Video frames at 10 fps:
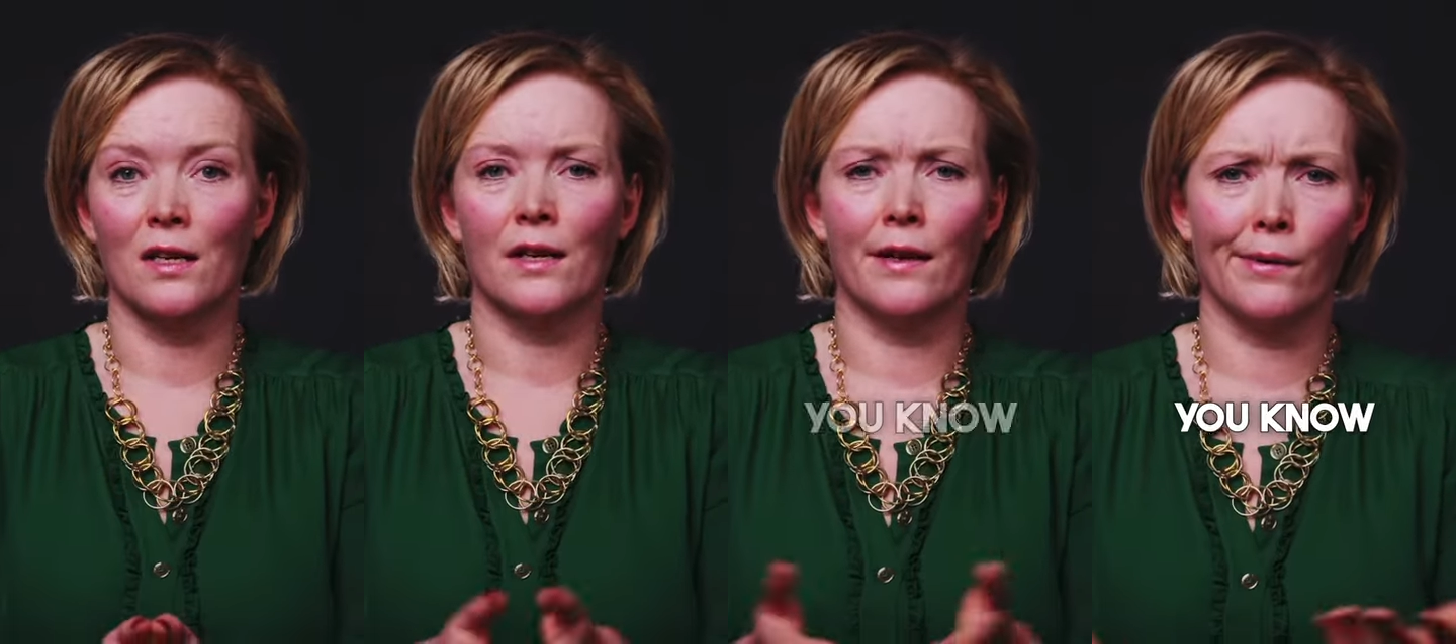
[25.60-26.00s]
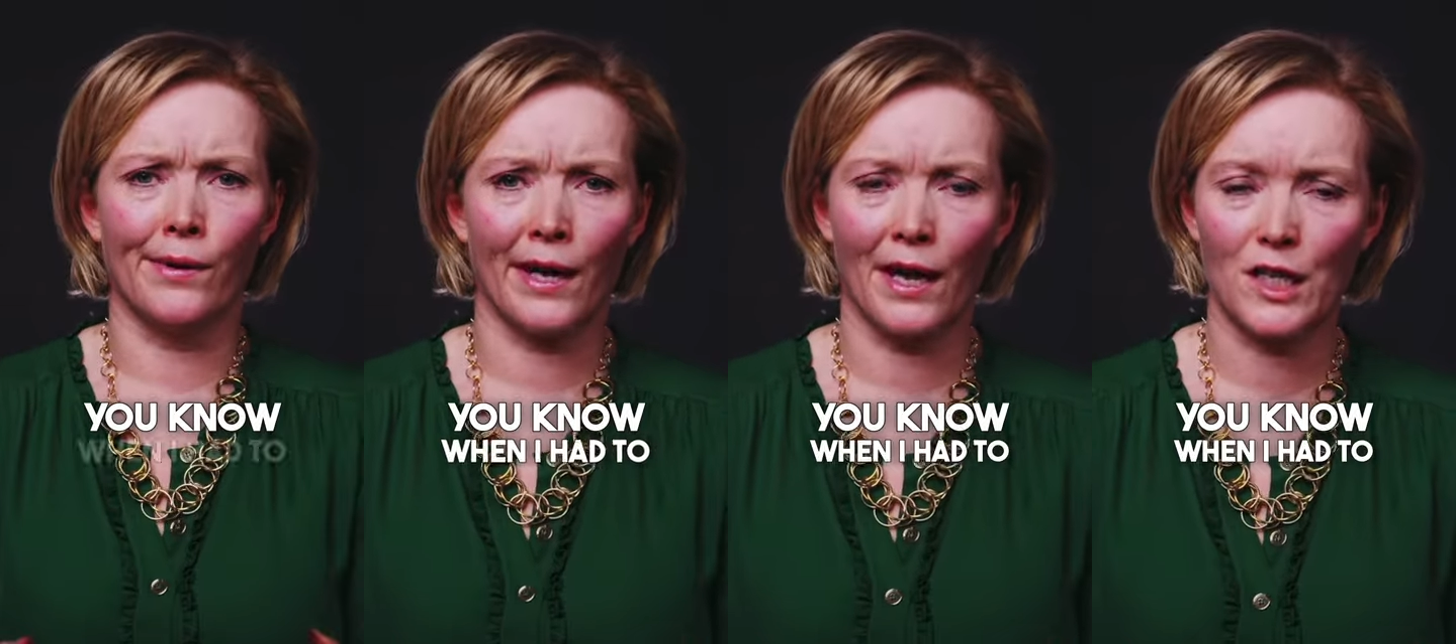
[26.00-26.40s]
you know,
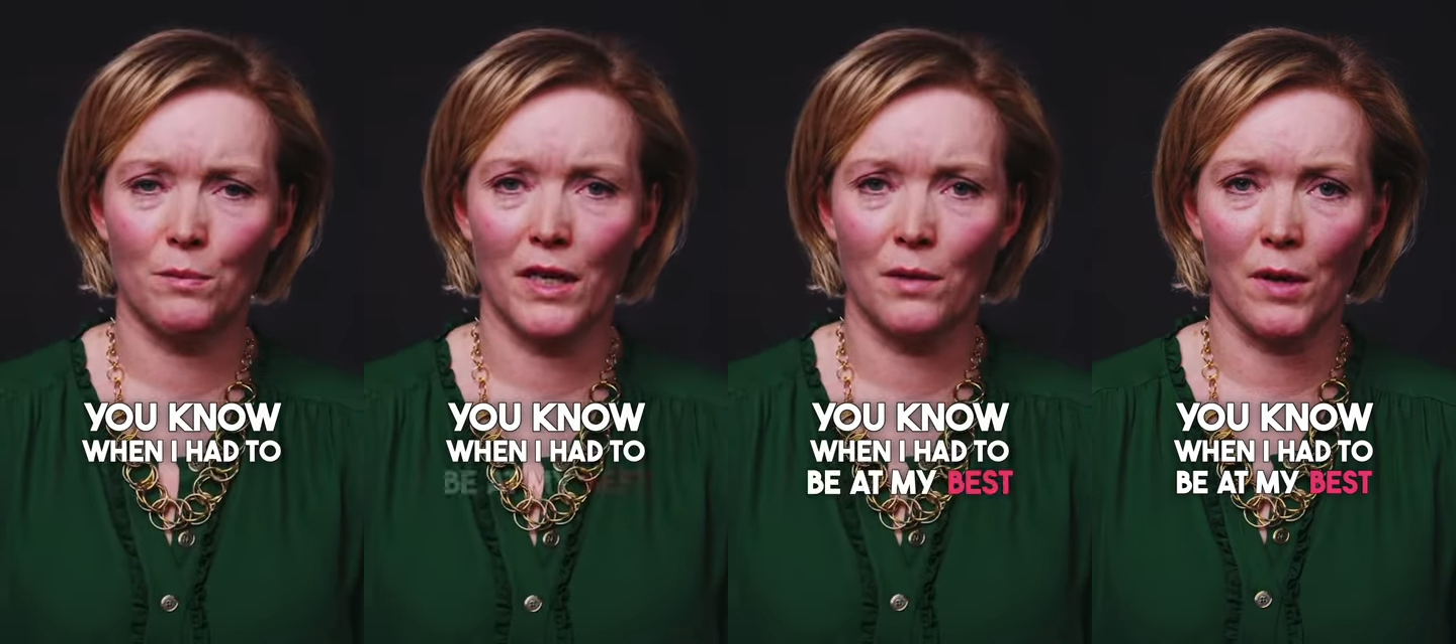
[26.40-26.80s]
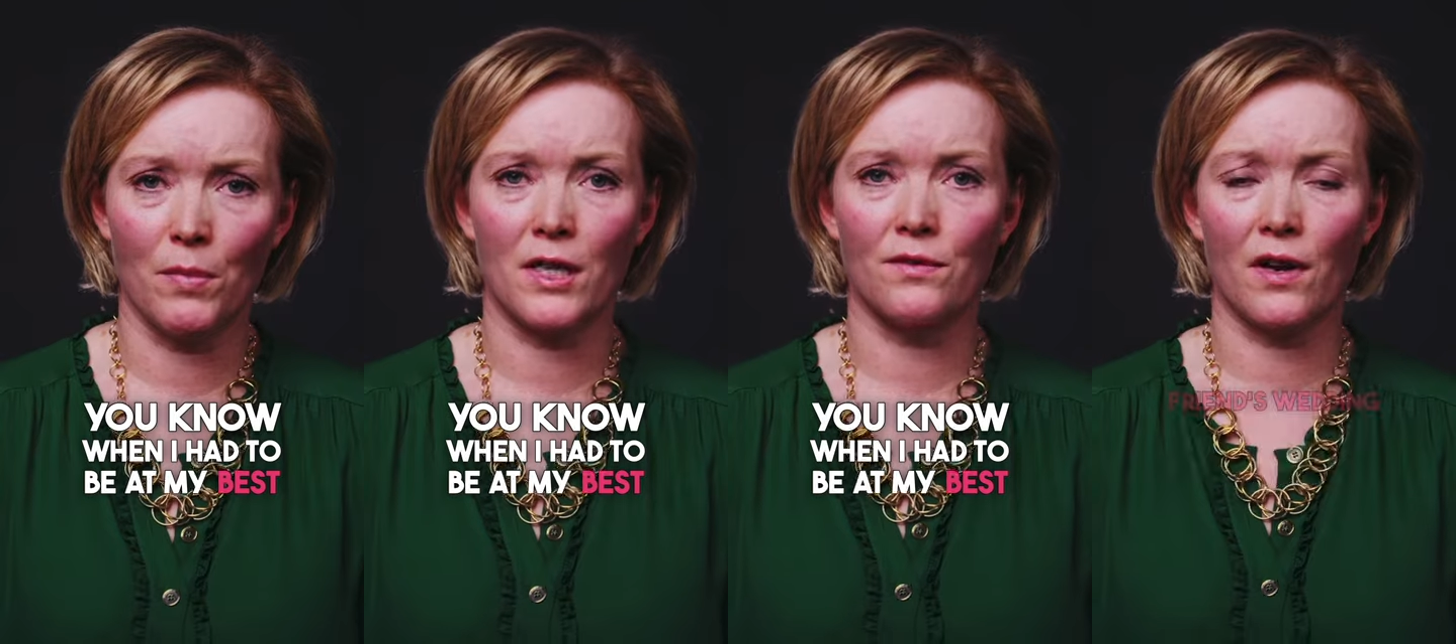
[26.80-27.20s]
when I had to be at my
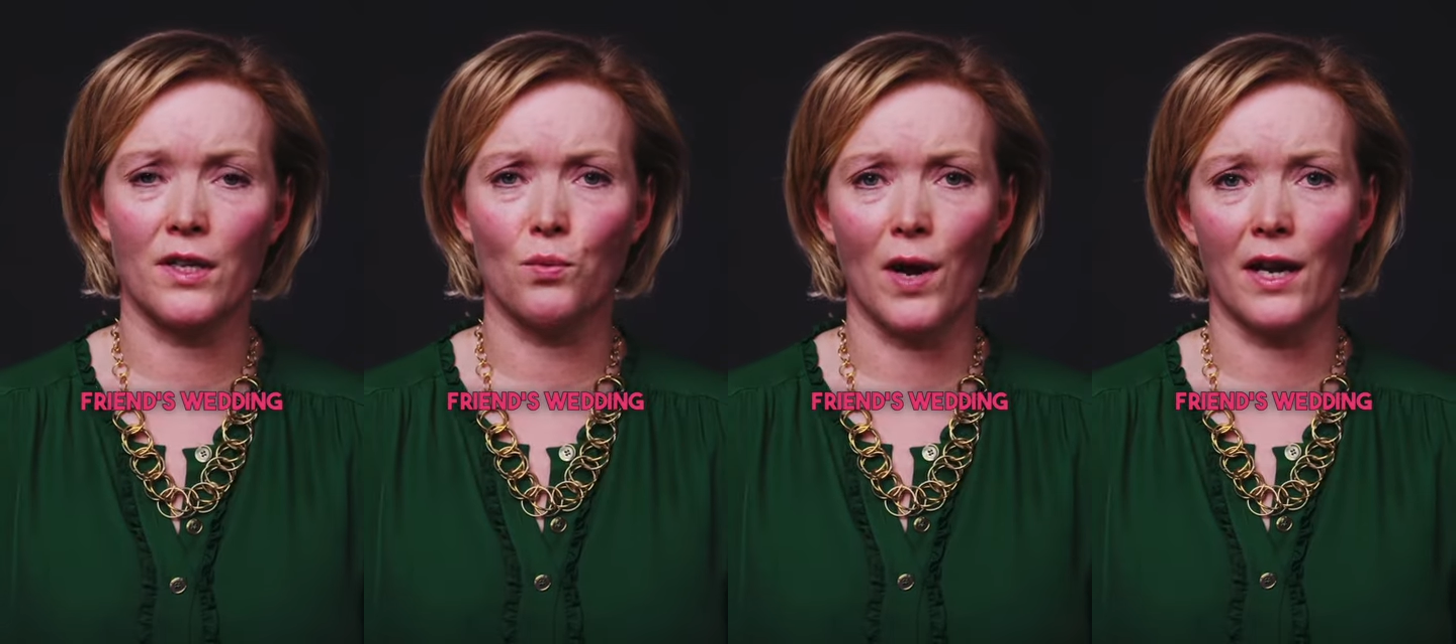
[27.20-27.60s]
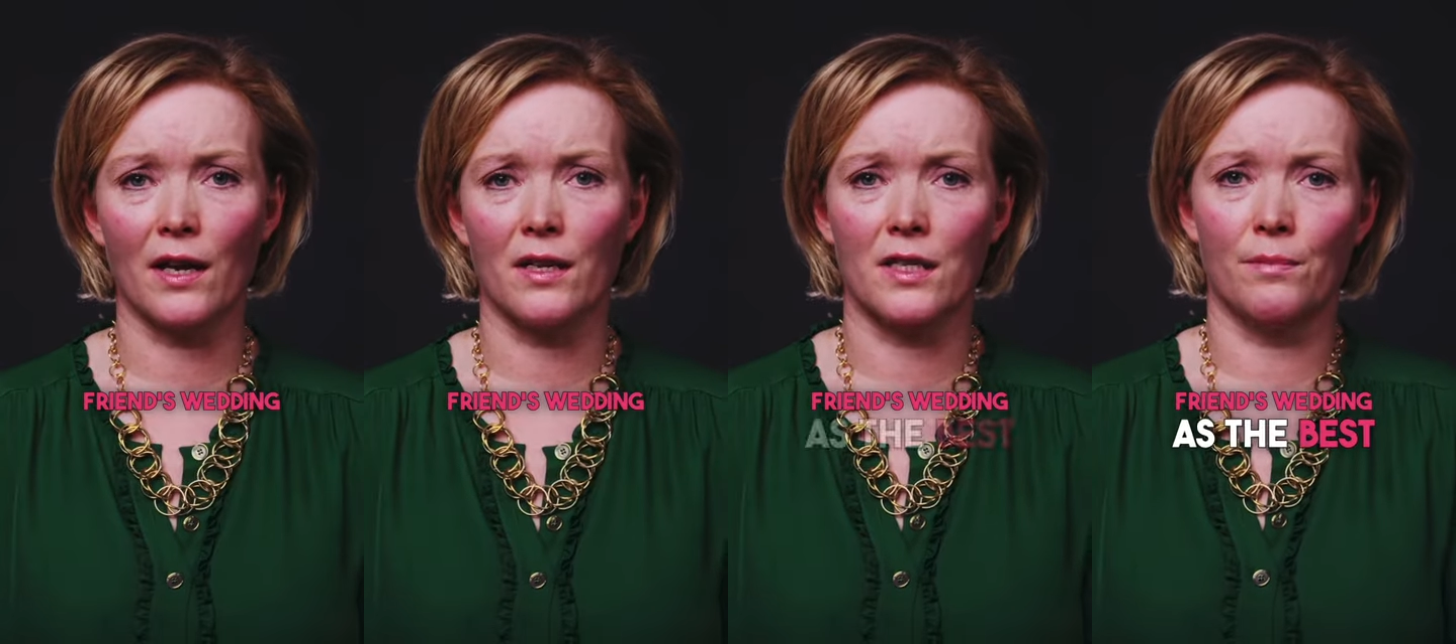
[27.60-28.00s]
best friend's
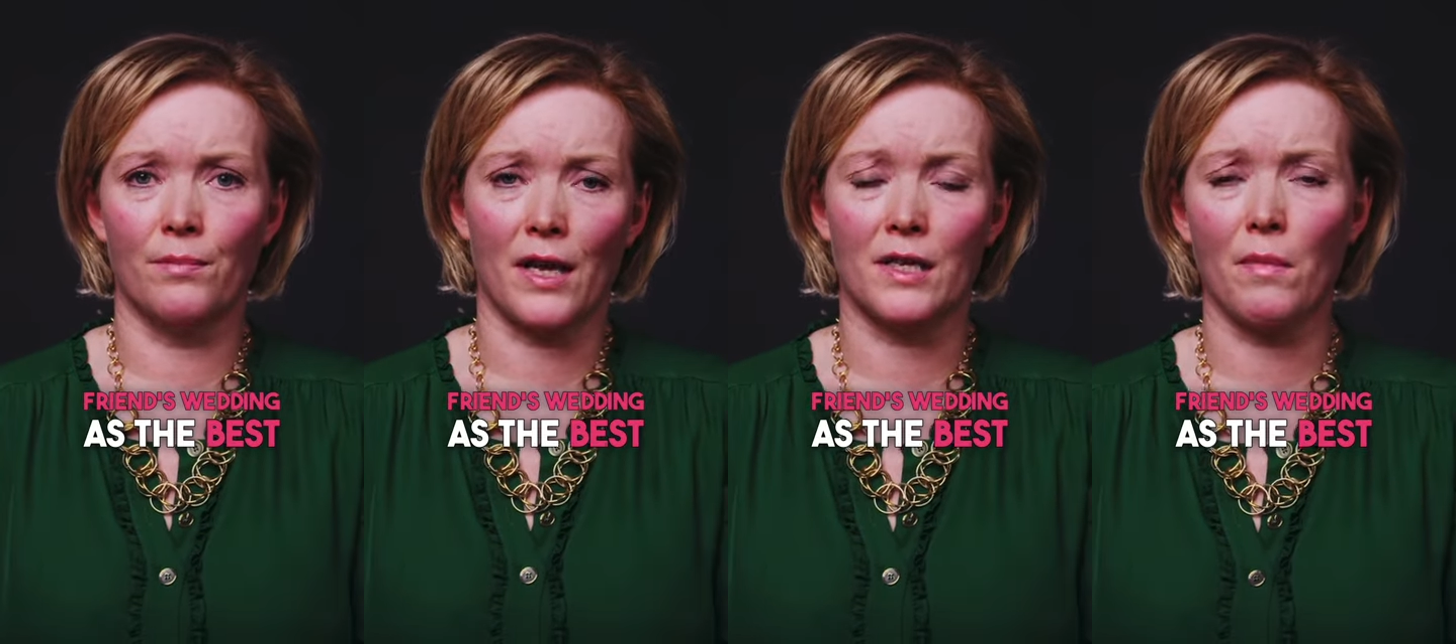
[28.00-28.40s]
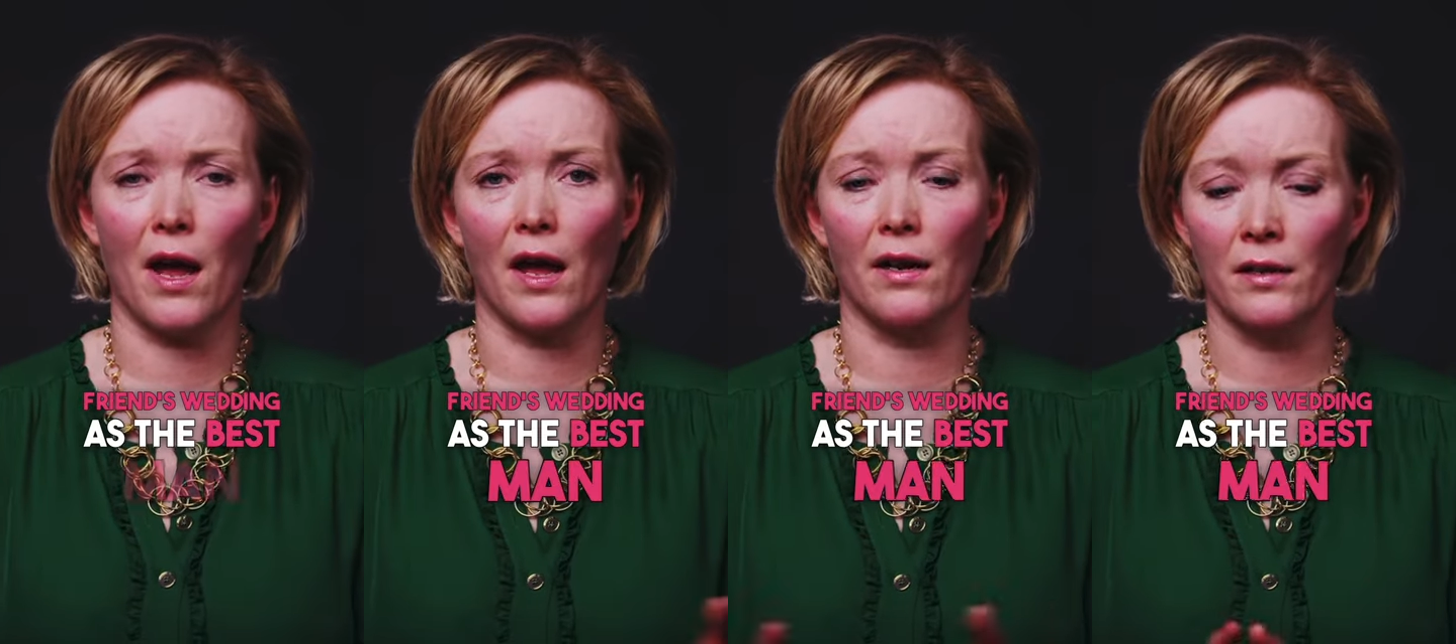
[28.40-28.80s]
wedding as the best
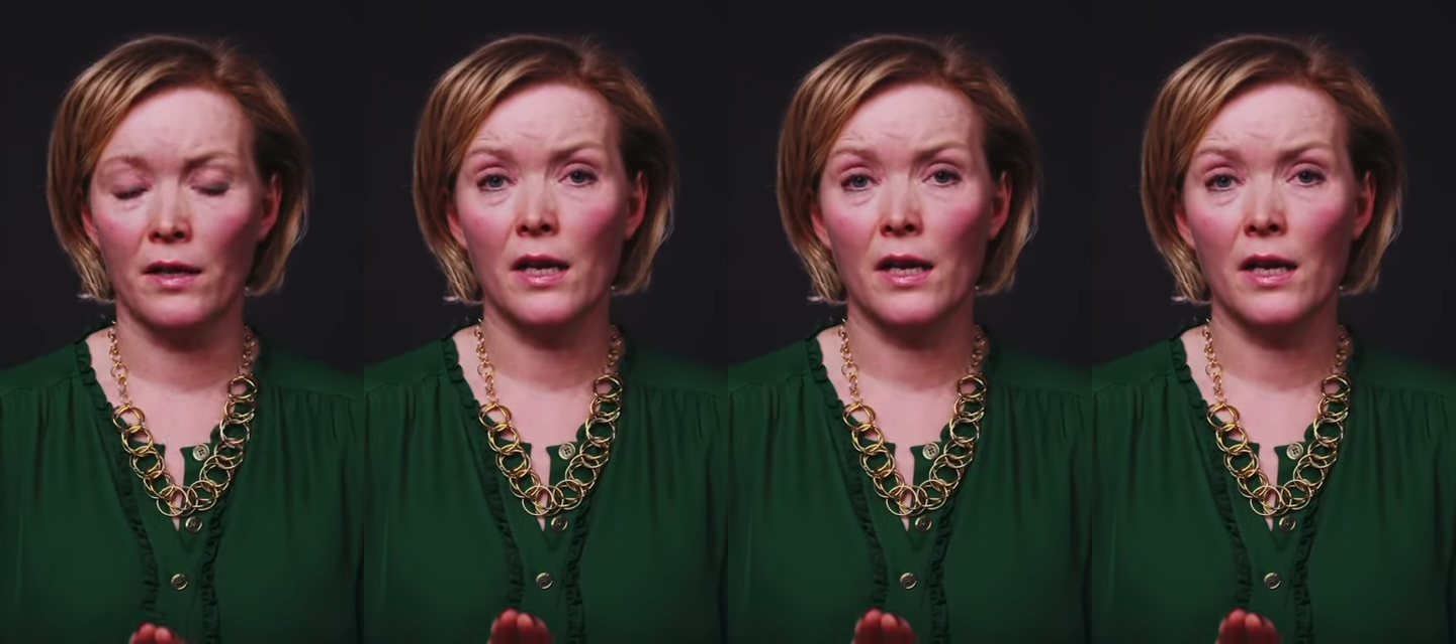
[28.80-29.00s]
man,